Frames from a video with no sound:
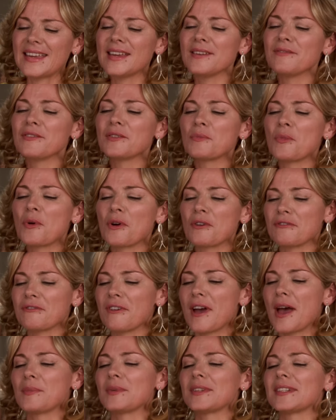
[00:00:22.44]
Even more
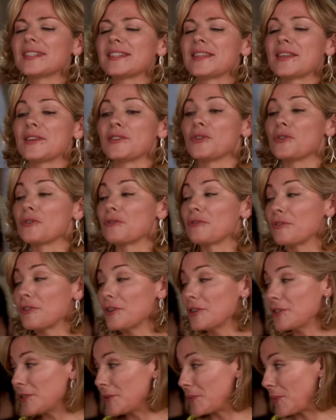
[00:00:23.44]
fabulous than your
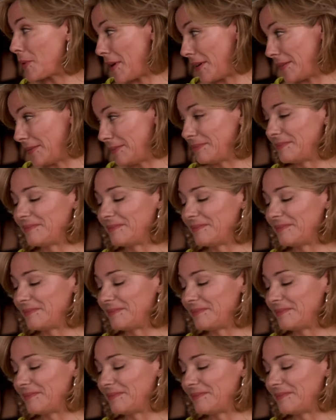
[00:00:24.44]
first one.